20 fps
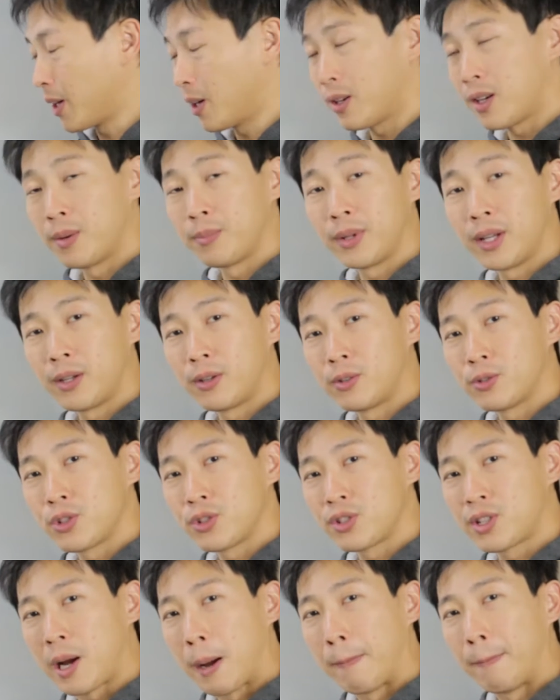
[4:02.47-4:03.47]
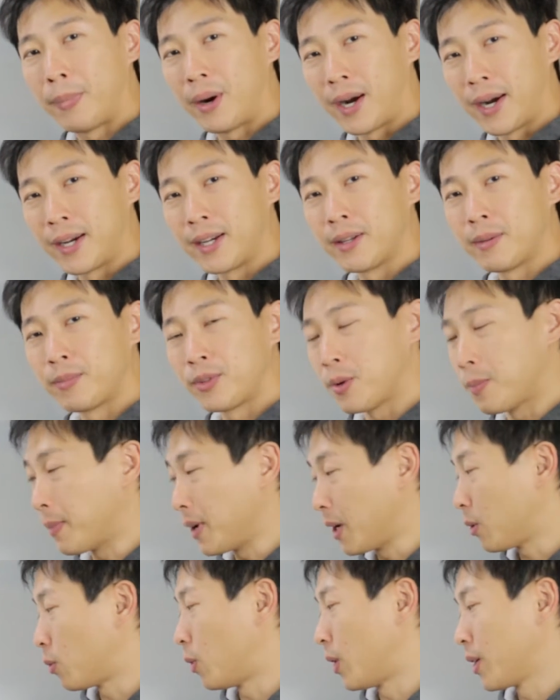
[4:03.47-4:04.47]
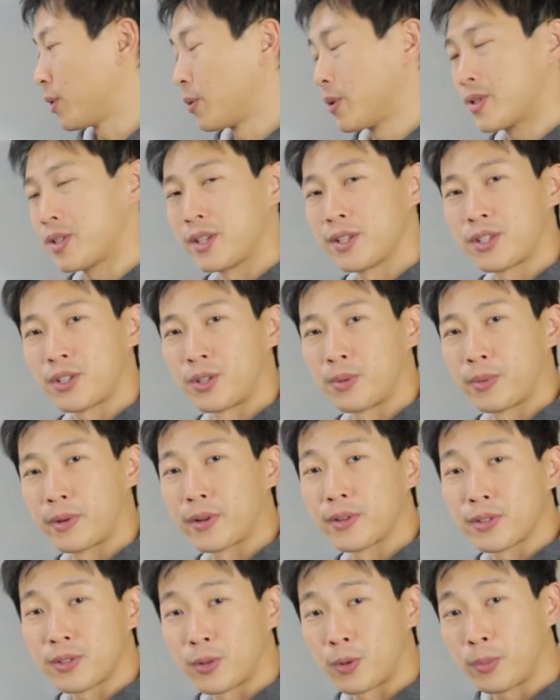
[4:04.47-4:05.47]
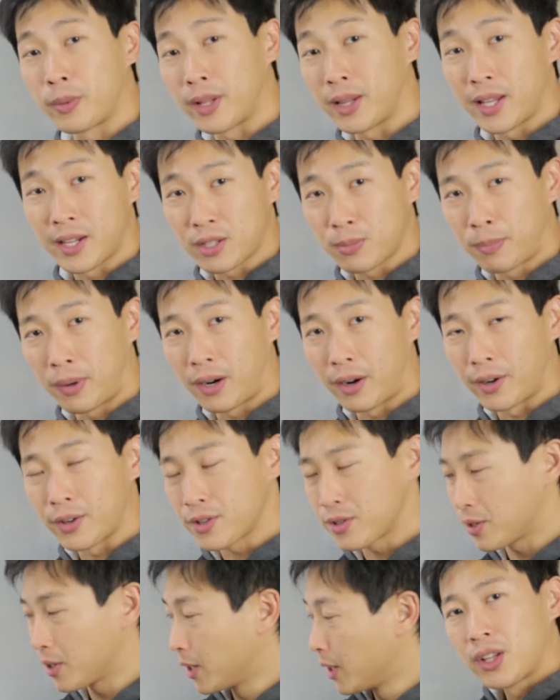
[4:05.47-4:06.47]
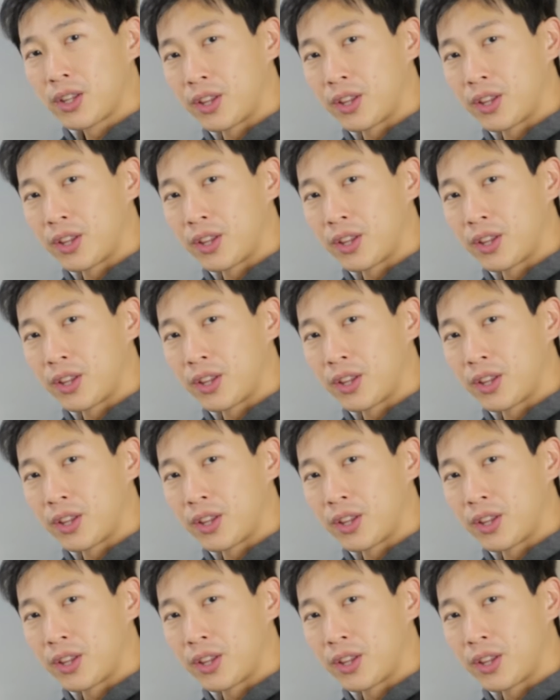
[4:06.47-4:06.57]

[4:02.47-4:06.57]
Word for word: how come they don't just combine them to make one resistor because there'll be less parts?